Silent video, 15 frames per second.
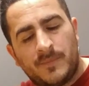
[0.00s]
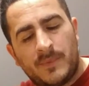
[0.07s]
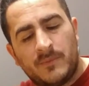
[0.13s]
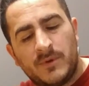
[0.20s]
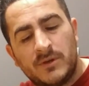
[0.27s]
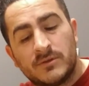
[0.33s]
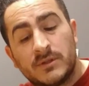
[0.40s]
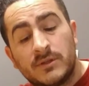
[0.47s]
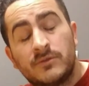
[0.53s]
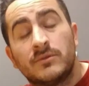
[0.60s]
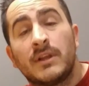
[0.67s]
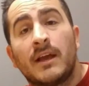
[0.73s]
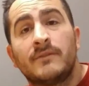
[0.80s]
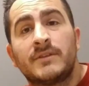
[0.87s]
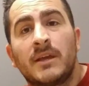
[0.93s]
We usually do
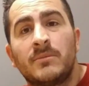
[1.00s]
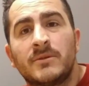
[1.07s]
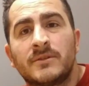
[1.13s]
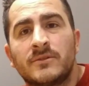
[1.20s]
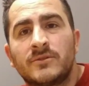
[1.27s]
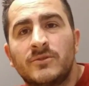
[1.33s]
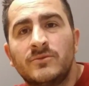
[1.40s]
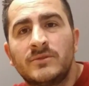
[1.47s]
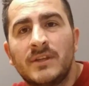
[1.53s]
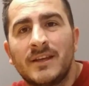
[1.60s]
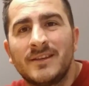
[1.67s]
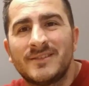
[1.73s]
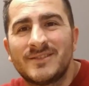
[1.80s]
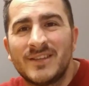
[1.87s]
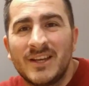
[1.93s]
live tapings on
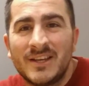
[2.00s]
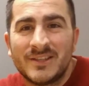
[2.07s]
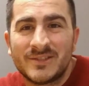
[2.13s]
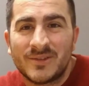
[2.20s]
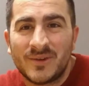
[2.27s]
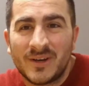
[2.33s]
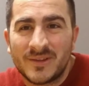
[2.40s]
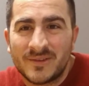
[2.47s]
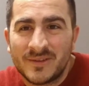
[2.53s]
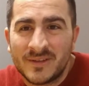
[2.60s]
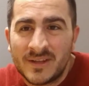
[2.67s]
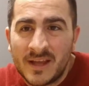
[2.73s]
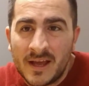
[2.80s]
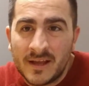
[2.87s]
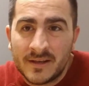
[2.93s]
Tuesdays. So other
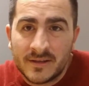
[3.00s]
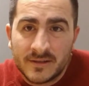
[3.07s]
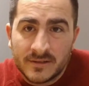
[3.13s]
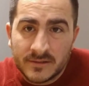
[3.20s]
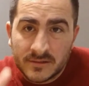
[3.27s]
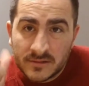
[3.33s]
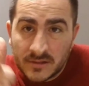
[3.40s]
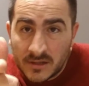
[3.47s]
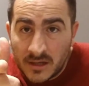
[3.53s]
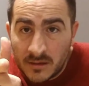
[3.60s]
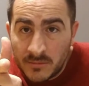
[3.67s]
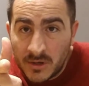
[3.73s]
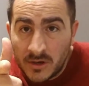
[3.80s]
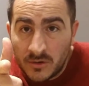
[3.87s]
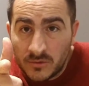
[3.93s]
than that,
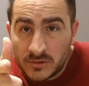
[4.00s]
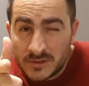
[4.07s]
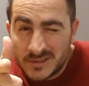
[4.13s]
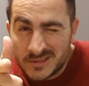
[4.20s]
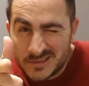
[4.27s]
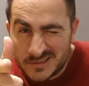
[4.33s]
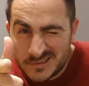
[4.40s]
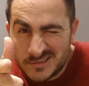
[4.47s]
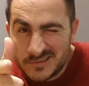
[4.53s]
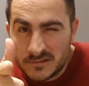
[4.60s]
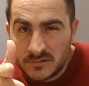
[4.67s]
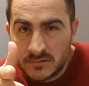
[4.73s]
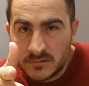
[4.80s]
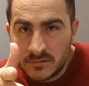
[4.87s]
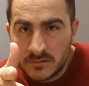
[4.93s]
I'm your host,
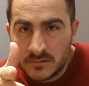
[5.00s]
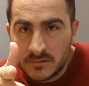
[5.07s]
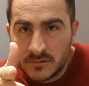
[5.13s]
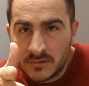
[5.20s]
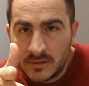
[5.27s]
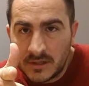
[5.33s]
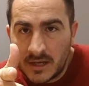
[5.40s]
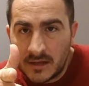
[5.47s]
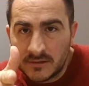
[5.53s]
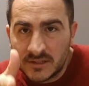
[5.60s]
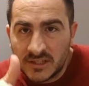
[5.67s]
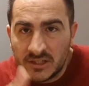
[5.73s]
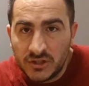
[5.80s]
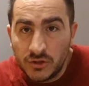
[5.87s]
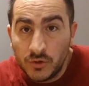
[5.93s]
and I'll
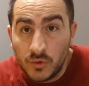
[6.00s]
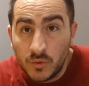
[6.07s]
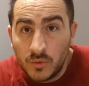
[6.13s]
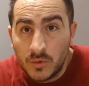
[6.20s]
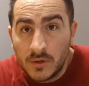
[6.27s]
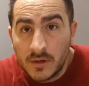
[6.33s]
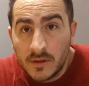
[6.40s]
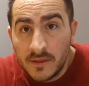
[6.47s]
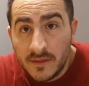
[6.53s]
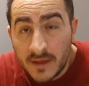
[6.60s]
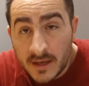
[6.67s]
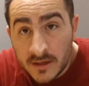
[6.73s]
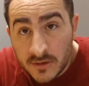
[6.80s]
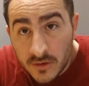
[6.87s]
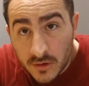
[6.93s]
see you
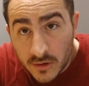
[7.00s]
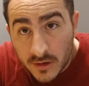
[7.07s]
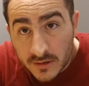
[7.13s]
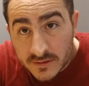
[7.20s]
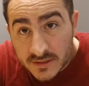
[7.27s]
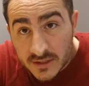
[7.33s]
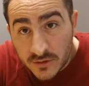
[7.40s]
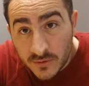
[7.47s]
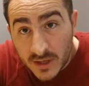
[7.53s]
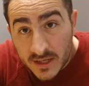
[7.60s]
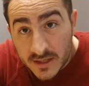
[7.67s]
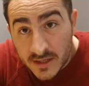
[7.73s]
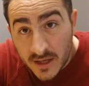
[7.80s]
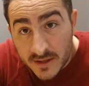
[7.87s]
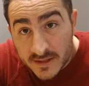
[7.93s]
then, or I'll see you at
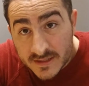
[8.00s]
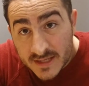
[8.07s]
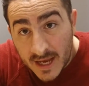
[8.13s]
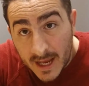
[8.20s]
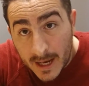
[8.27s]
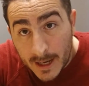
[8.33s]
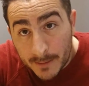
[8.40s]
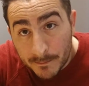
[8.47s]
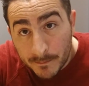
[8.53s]
another time.